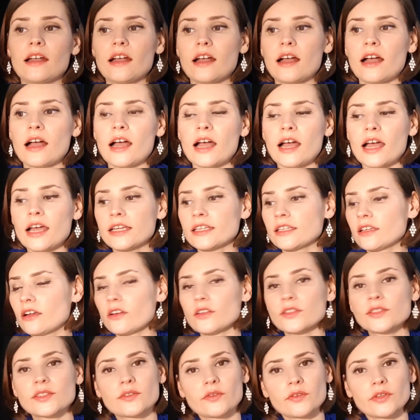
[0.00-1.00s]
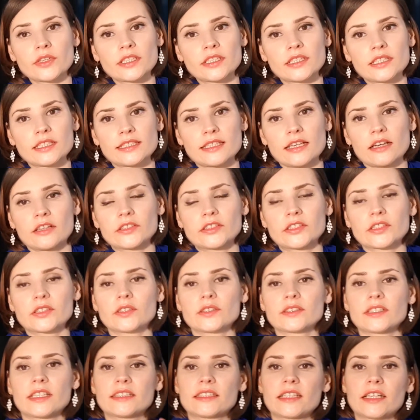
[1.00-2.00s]
I also, in this article
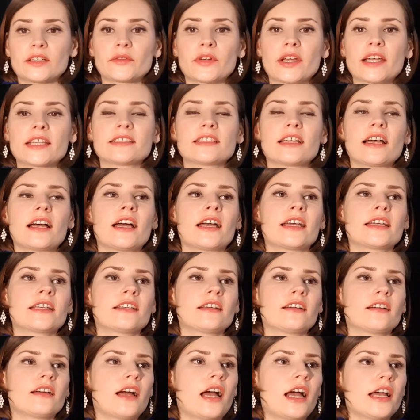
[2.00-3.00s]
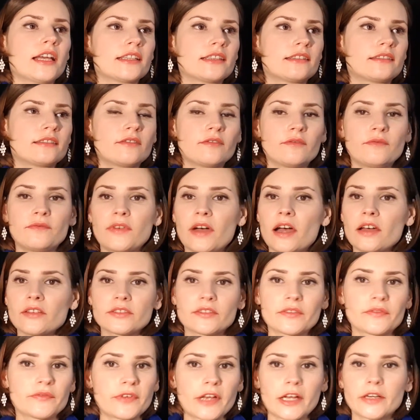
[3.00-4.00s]
that I read, I found a
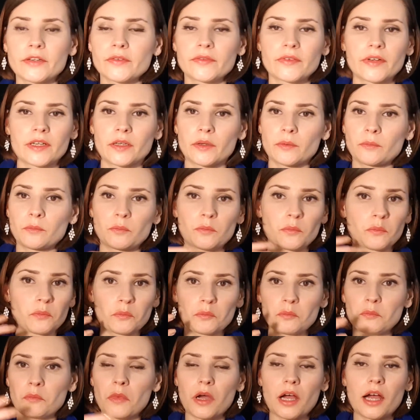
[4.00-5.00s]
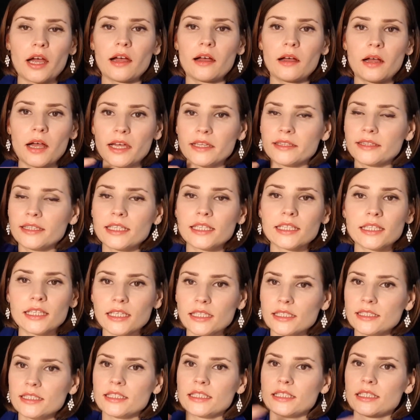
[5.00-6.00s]
very, very, I think,
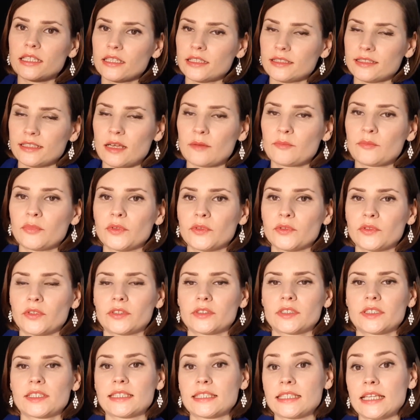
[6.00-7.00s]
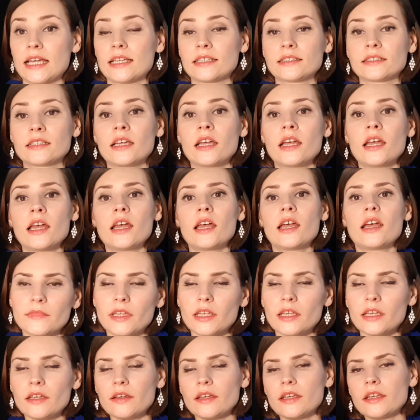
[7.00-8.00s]
easy example to understand.
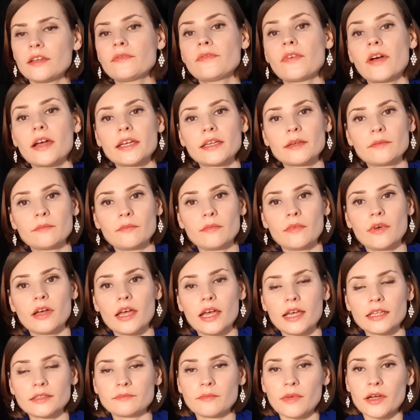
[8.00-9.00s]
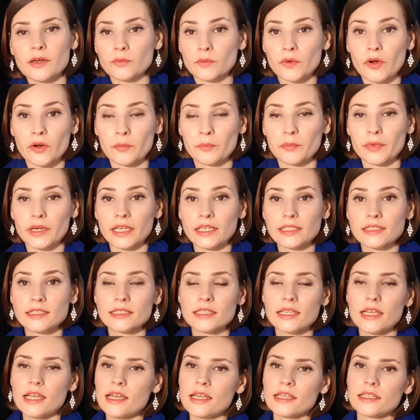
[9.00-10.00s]
If I am at my workplace
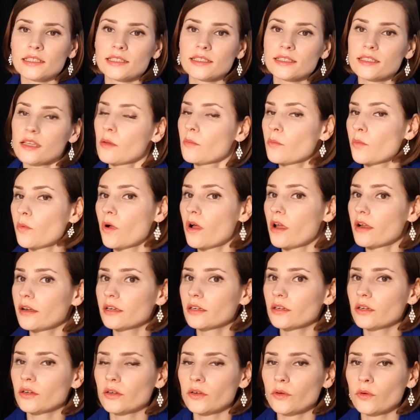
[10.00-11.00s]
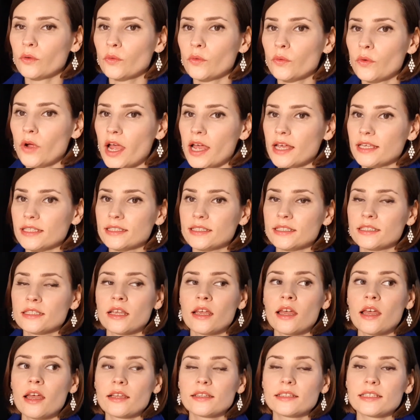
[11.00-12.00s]
and someone who has
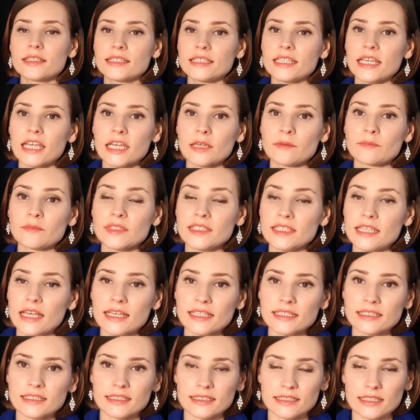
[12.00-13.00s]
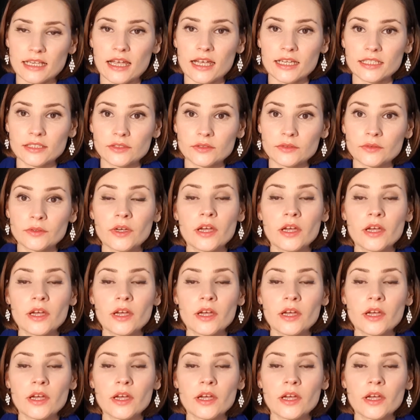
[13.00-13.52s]
the same sex as I do